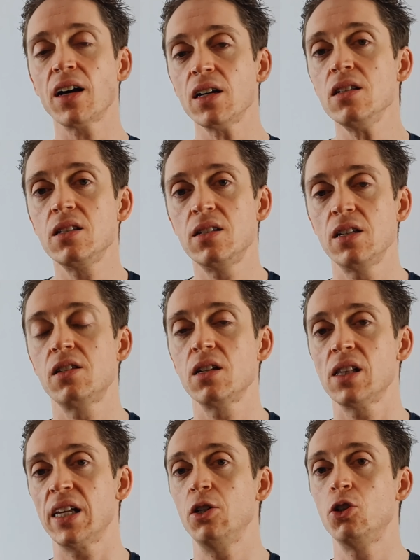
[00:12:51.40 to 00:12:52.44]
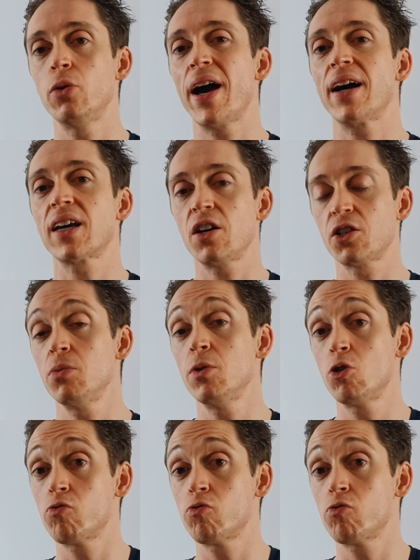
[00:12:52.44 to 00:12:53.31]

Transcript: consistently do our customers